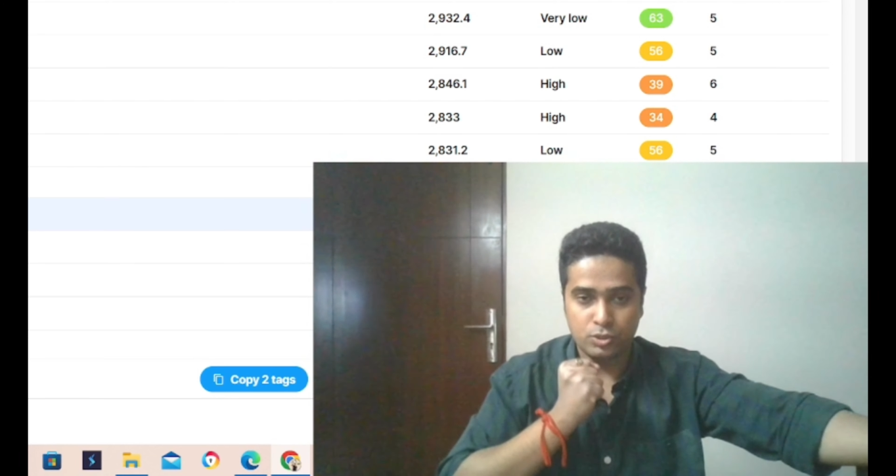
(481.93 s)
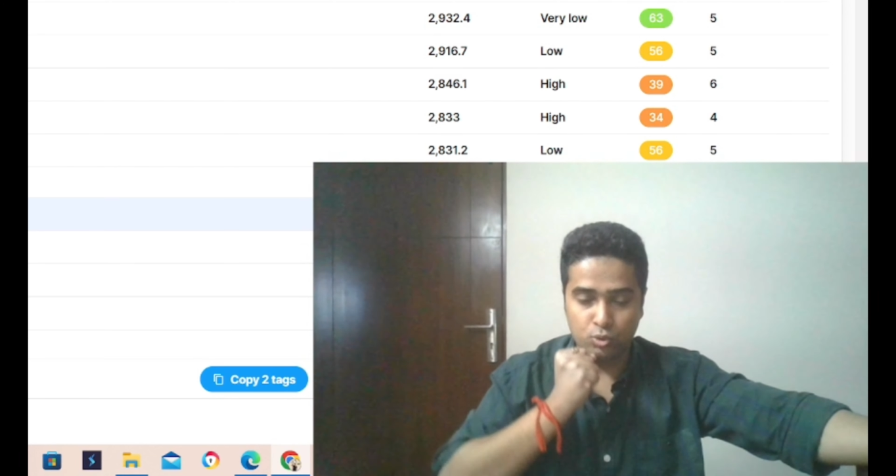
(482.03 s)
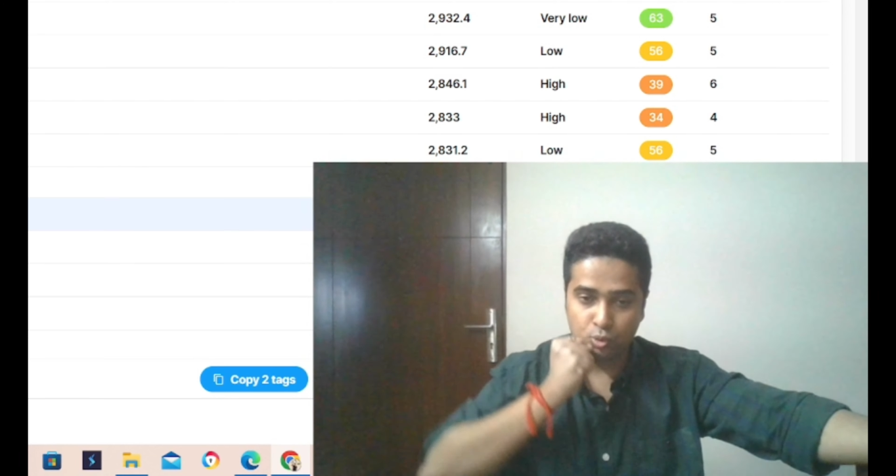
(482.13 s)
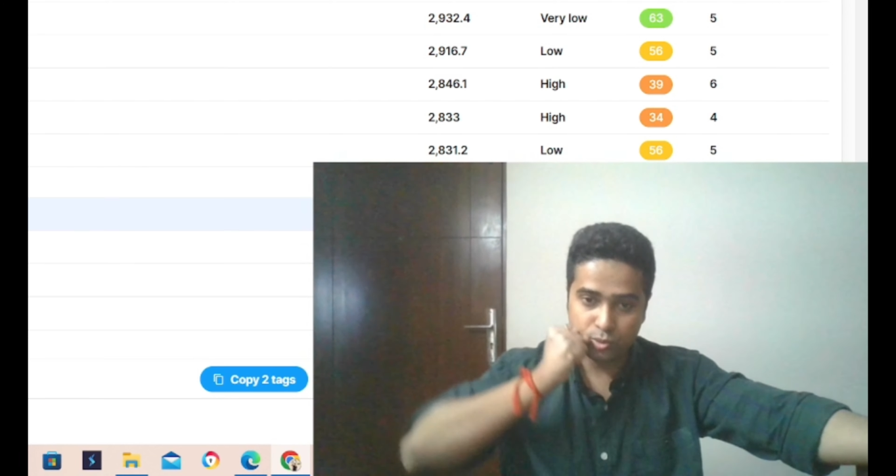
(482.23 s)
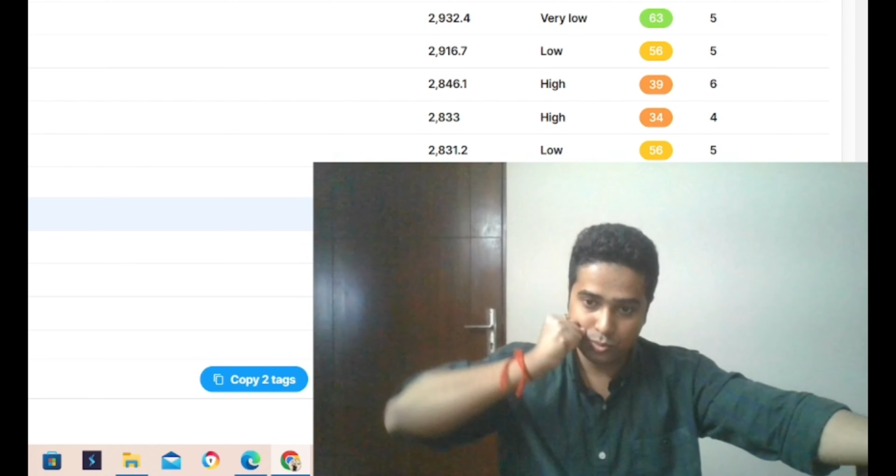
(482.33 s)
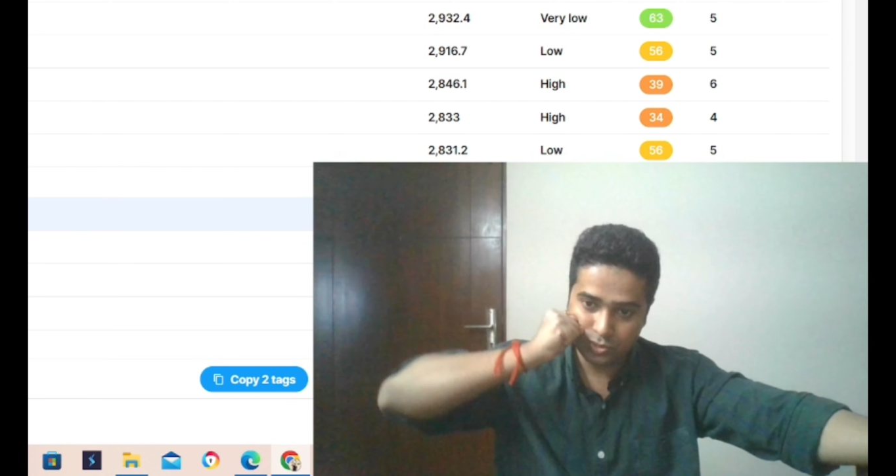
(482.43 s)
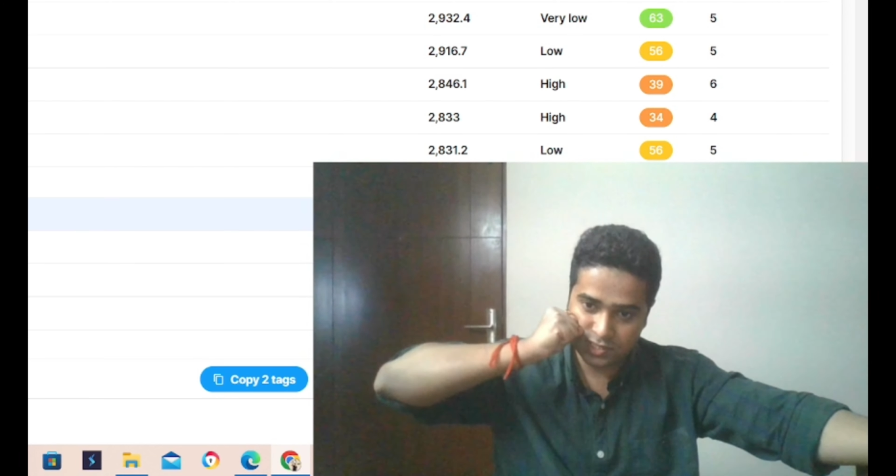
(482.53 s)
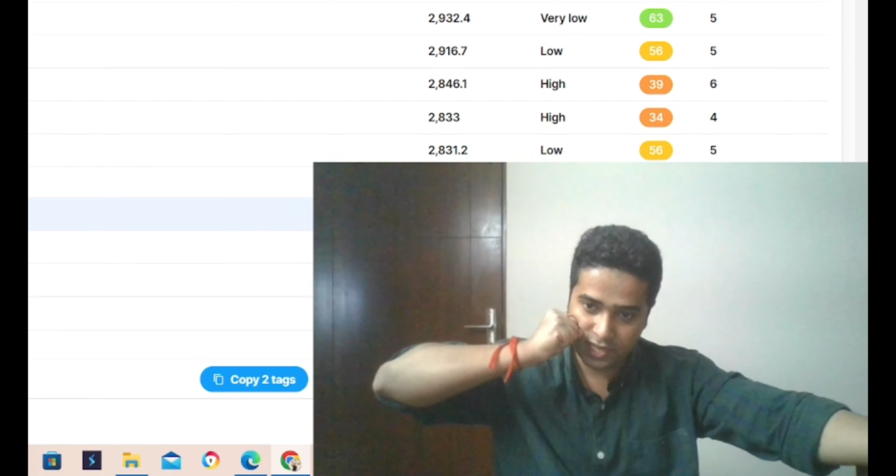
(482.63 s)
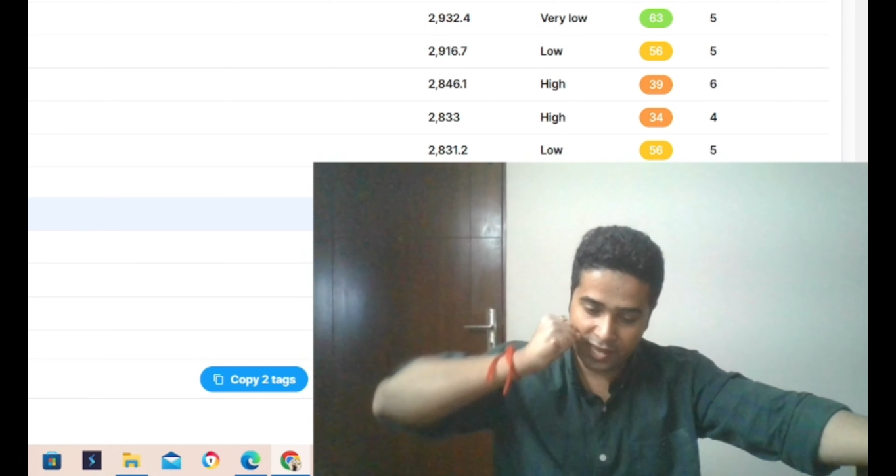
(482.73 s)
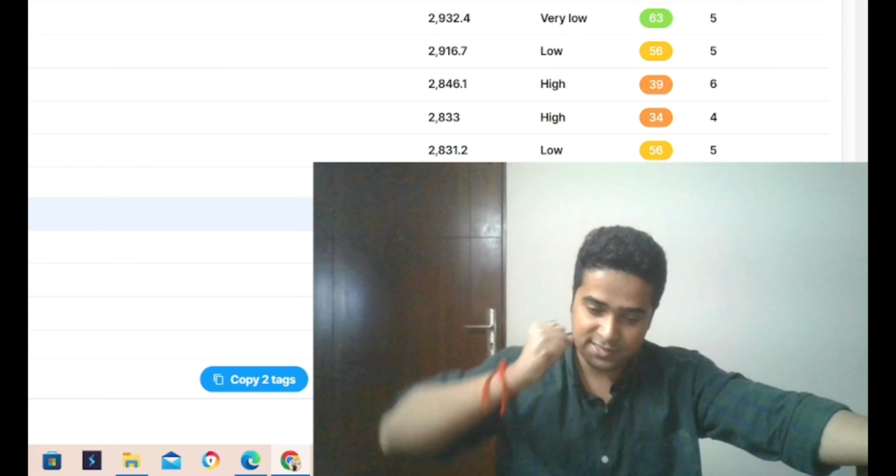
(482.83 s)
You
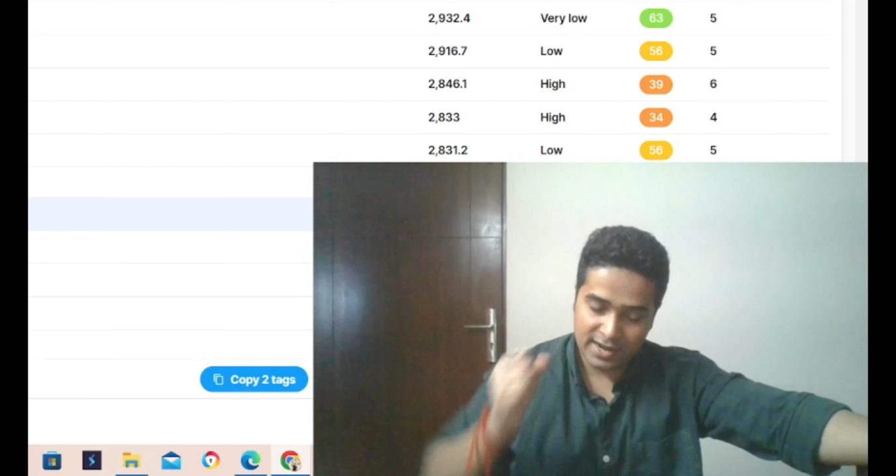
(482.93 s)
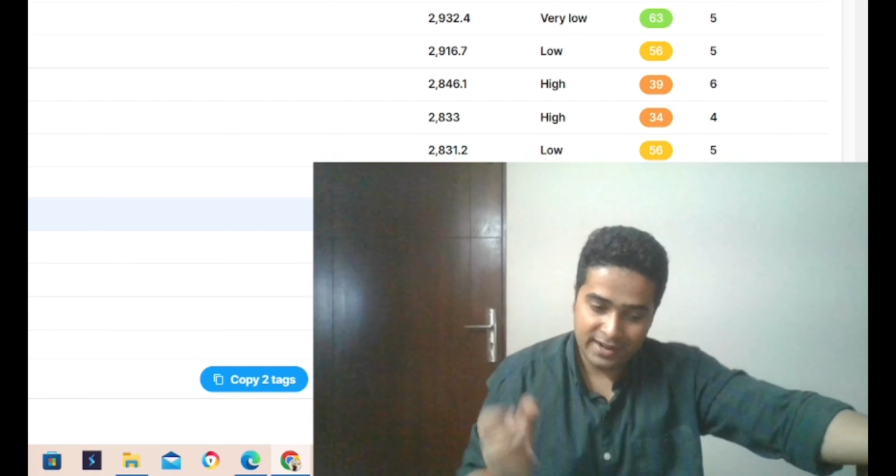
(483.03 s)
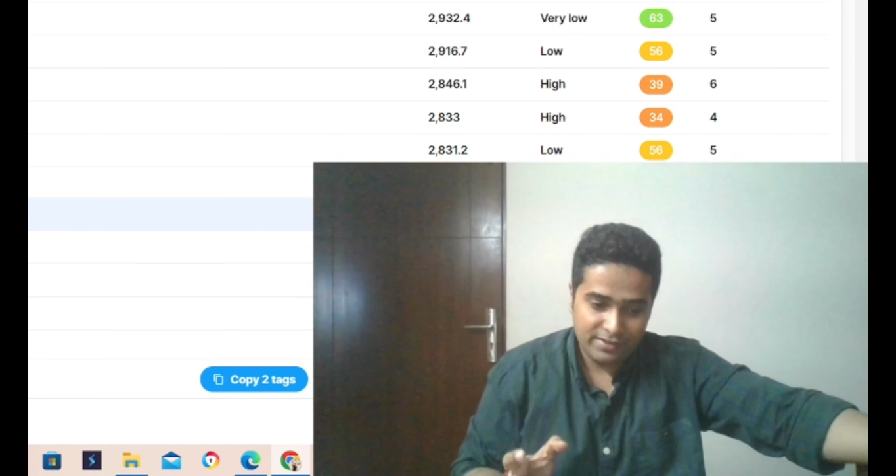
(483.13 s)
say exactly,